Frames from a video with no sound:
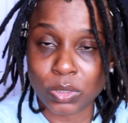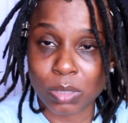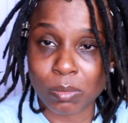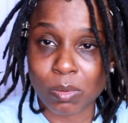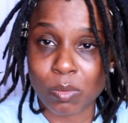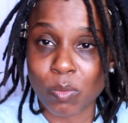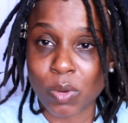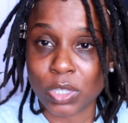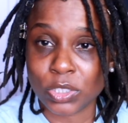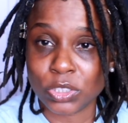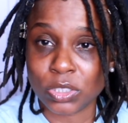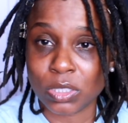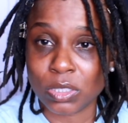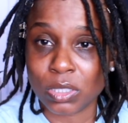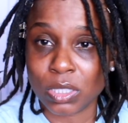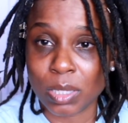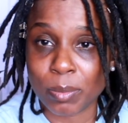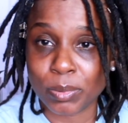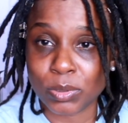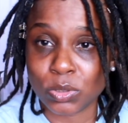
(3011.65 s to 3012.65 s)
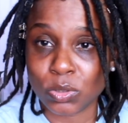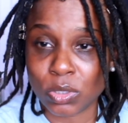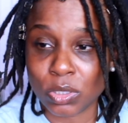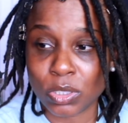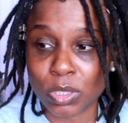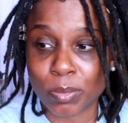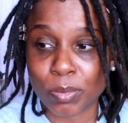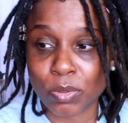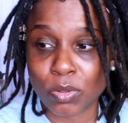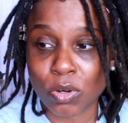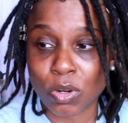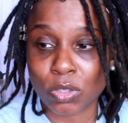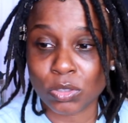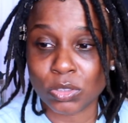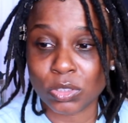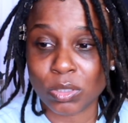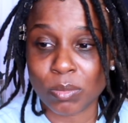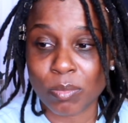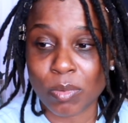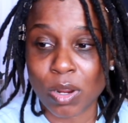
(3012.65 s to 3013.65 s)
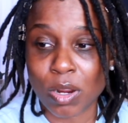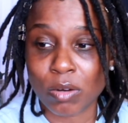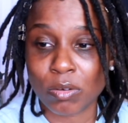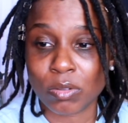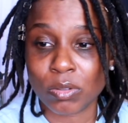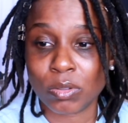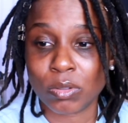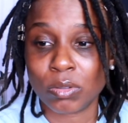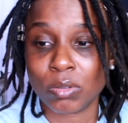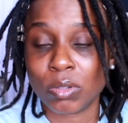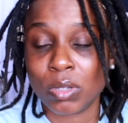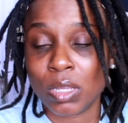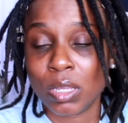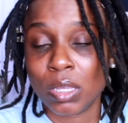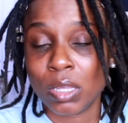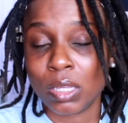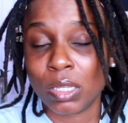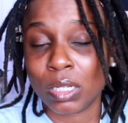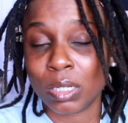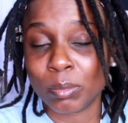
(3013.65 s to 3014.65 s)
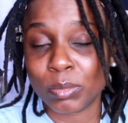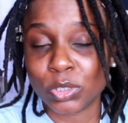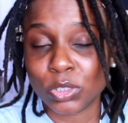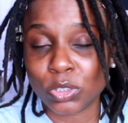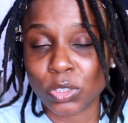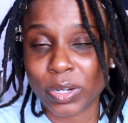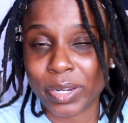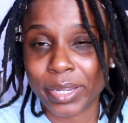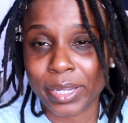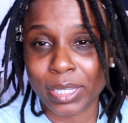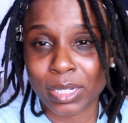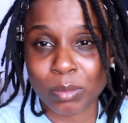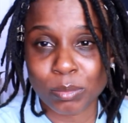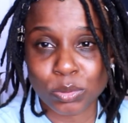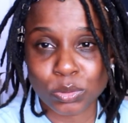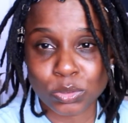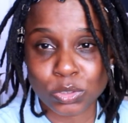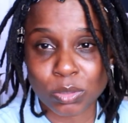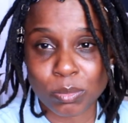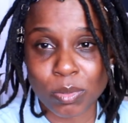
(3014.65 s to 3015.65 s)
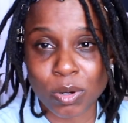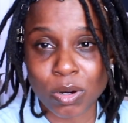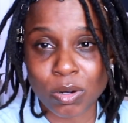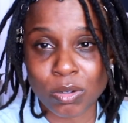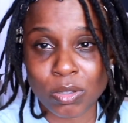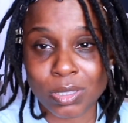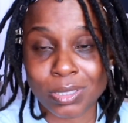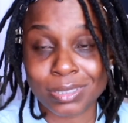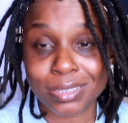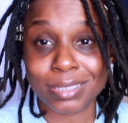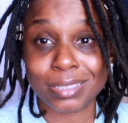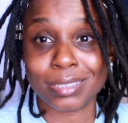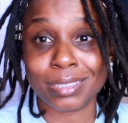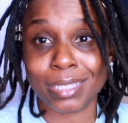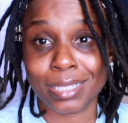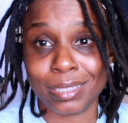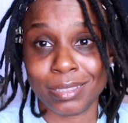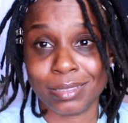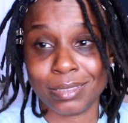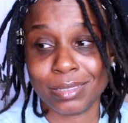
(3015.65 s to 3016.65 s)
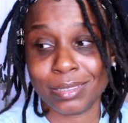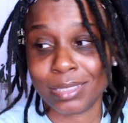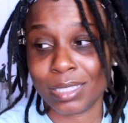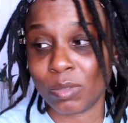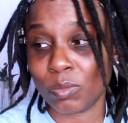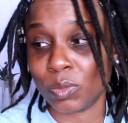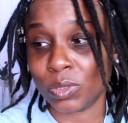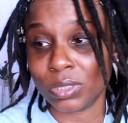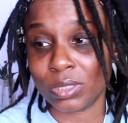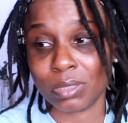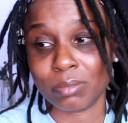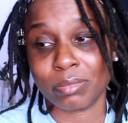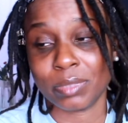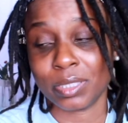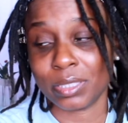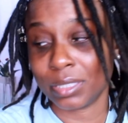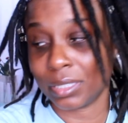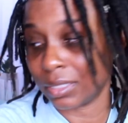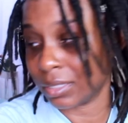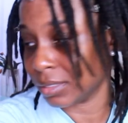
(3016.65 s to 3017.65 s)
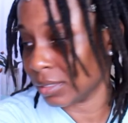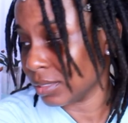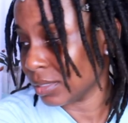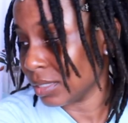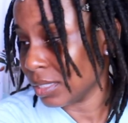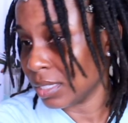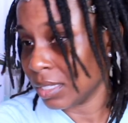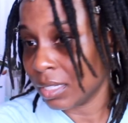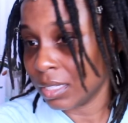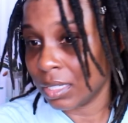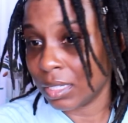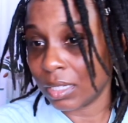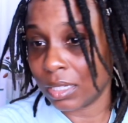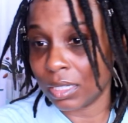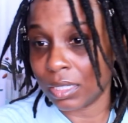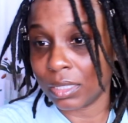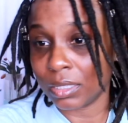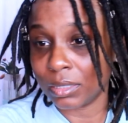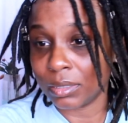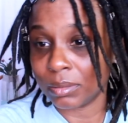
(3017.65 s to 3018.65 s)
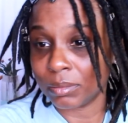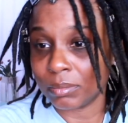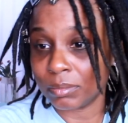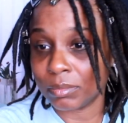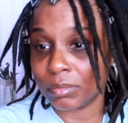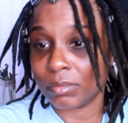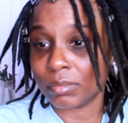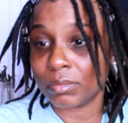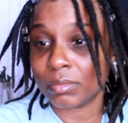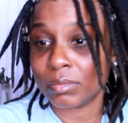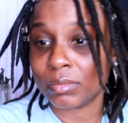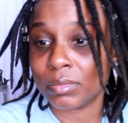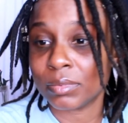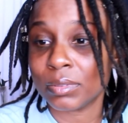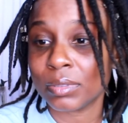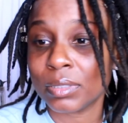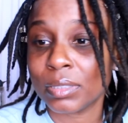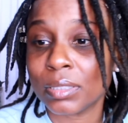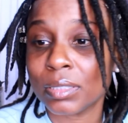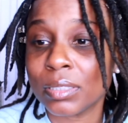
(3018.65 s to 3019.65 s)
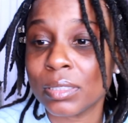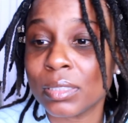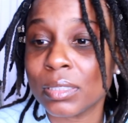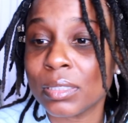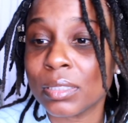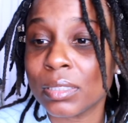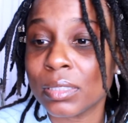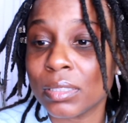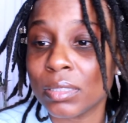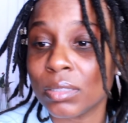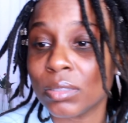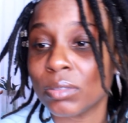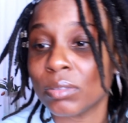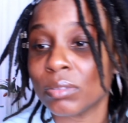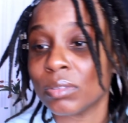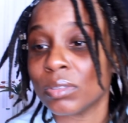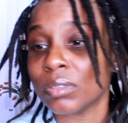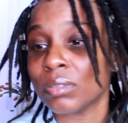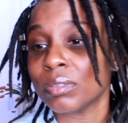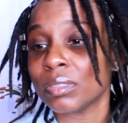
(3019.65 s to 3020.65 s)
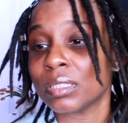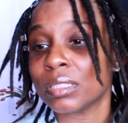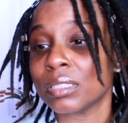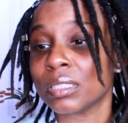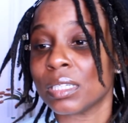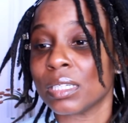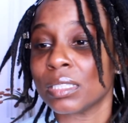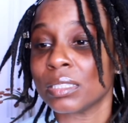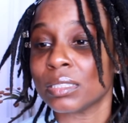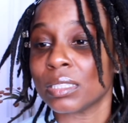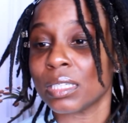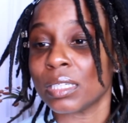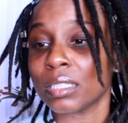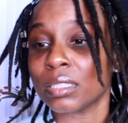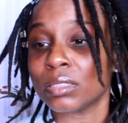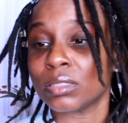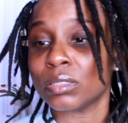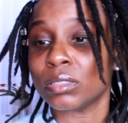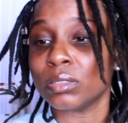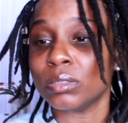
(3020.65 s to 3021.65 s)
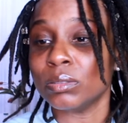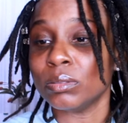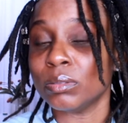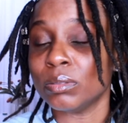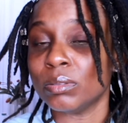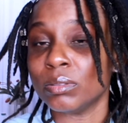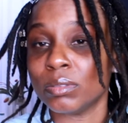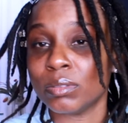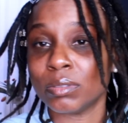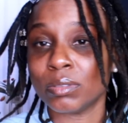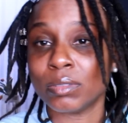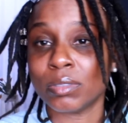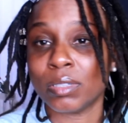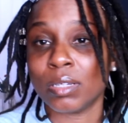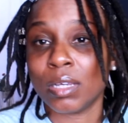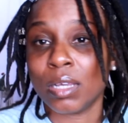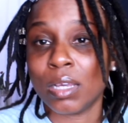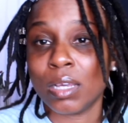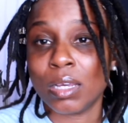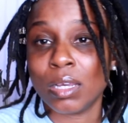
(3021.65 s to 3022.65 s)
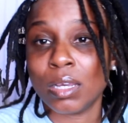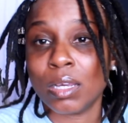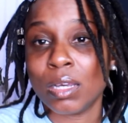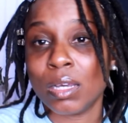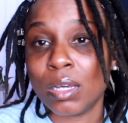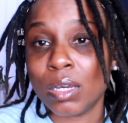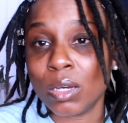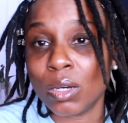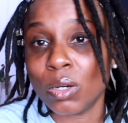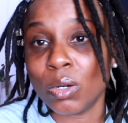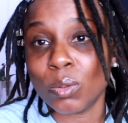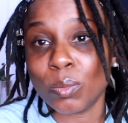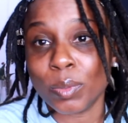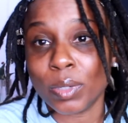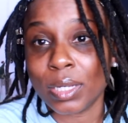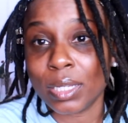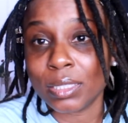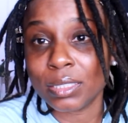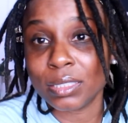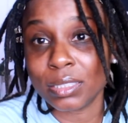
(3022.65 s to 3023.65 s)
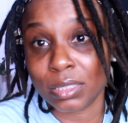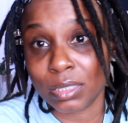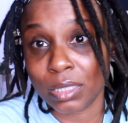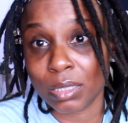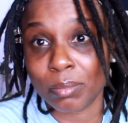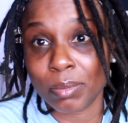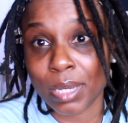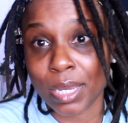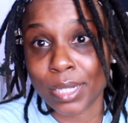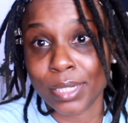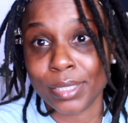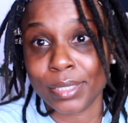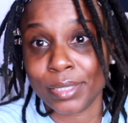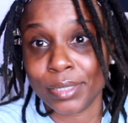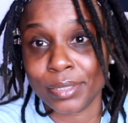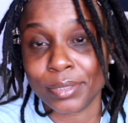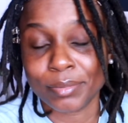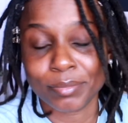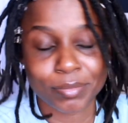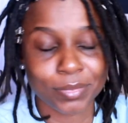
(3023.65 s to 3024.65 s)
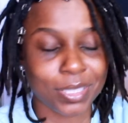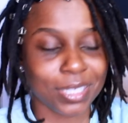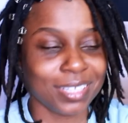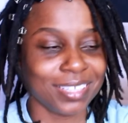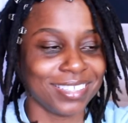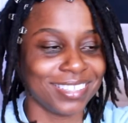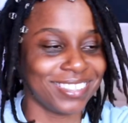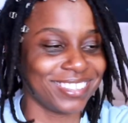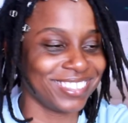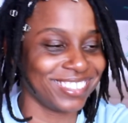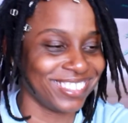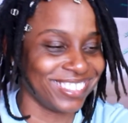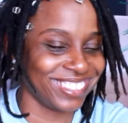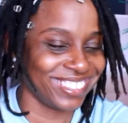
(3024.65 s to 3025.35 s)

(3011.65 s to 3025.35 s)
Come and watch another episode of Double Cross tomorrow. And I'm gonna start Hannibal tomorrow because it's late. It's like one something here. Um oh no it's not. It's like two. Oh well I need to get up out of here.